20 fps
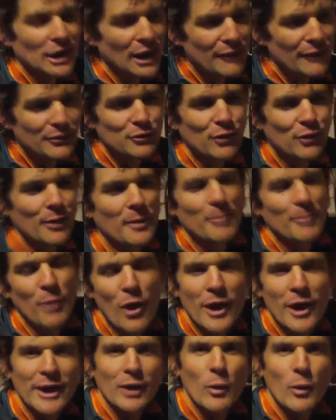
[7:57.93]
I love to ride my
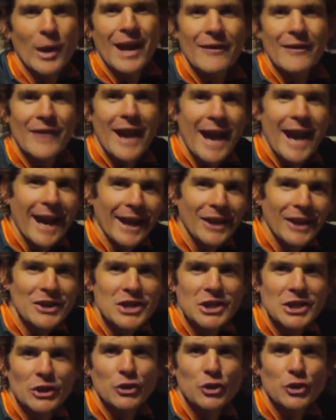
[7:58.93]
bike, and I want to have that
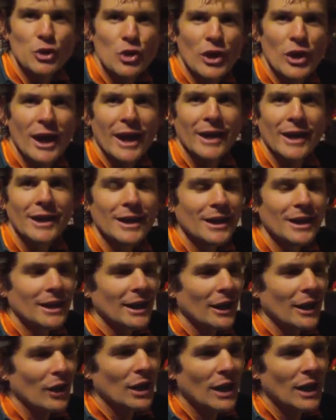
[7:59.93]
energy to do that,
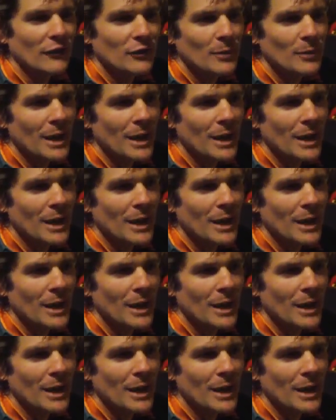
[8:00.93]
and I love